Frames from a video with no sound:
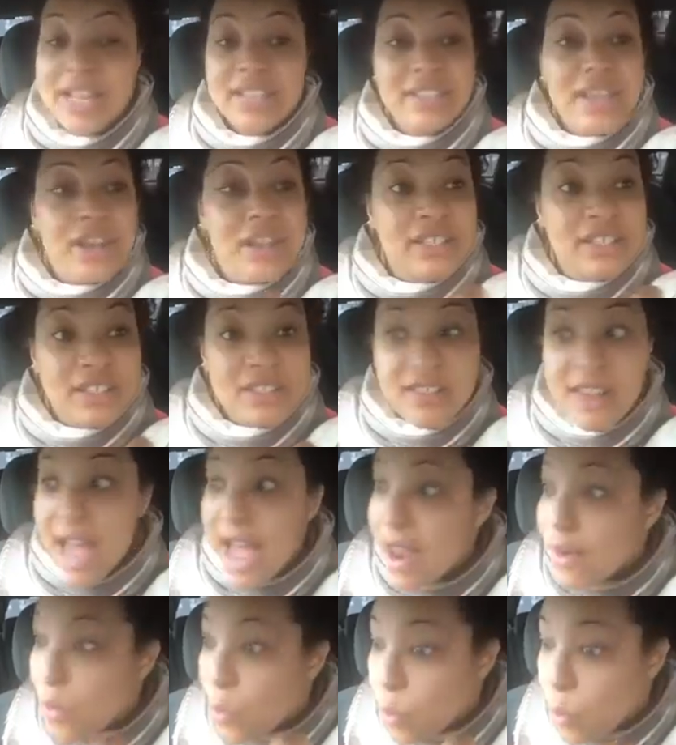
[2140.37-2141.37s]
there is
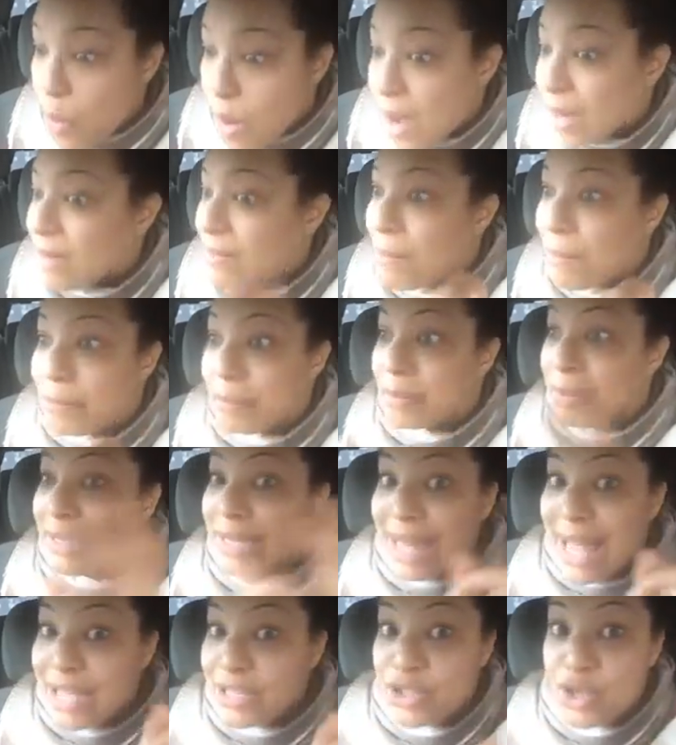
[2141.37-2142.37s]
not one
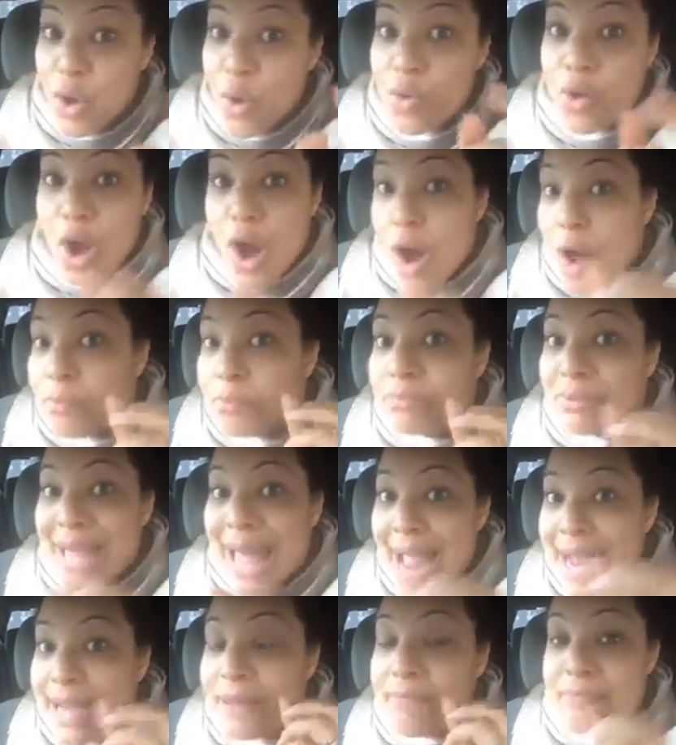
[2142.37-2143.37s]
black, so-called
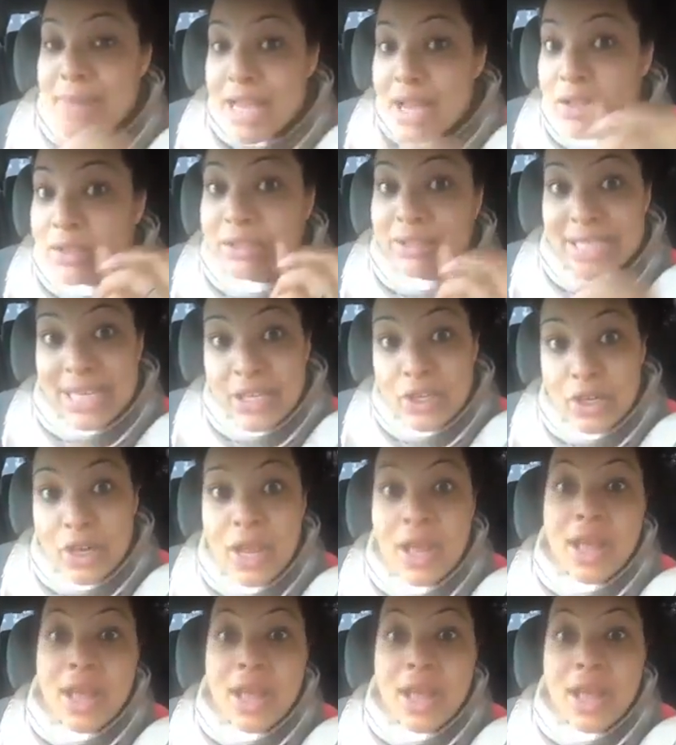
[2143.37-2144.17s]
black male leader